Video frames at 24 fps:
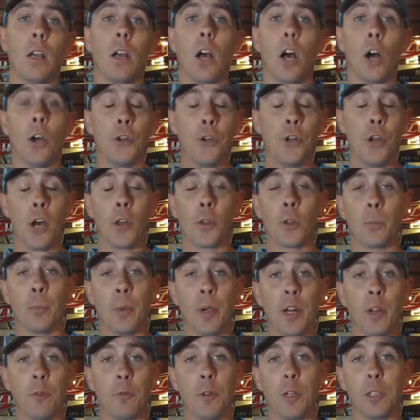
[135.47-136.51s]
Another
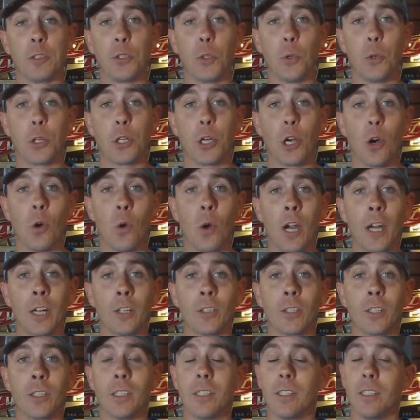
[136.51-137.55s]
benefit to a
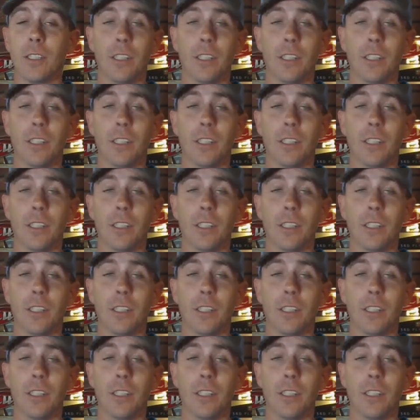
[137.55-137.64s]
co-angler